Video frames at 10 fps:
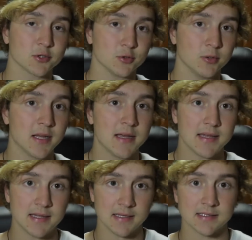to shoot
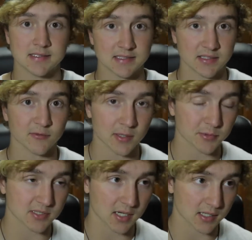in 60 frames
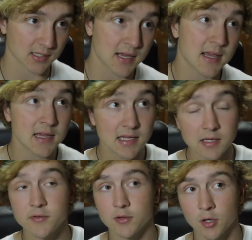per second,
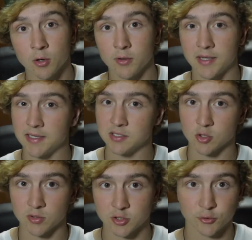even though it is
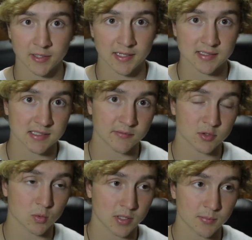only shooting at
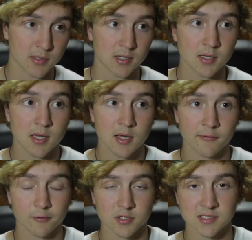720p
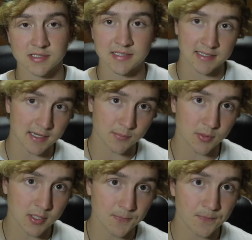versus
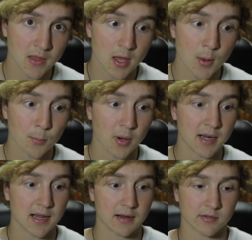1080p.
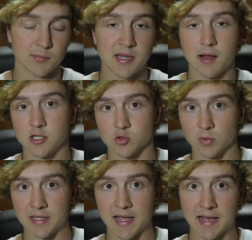But to me, it just
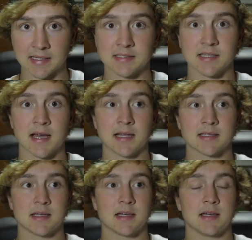really adds that